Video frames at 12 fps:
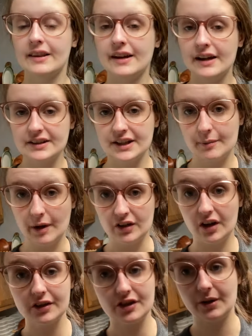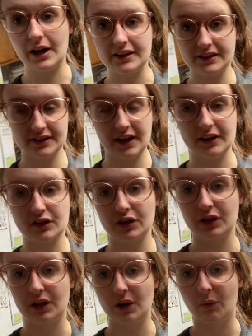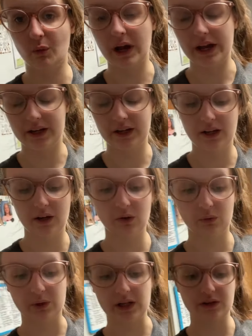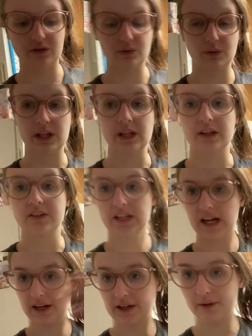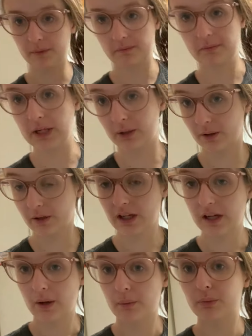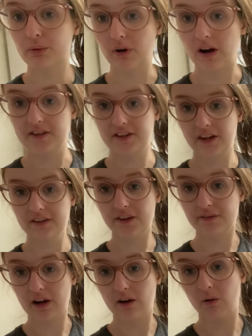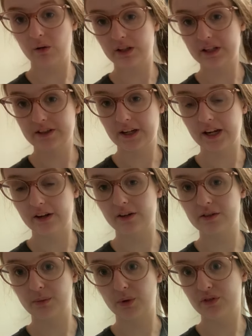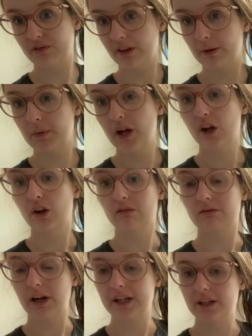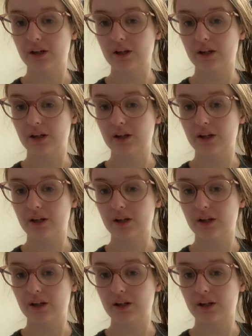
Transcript: The next time I talk to you guys is actually when we do the entire meal process. I've got all the containers, most of them ready to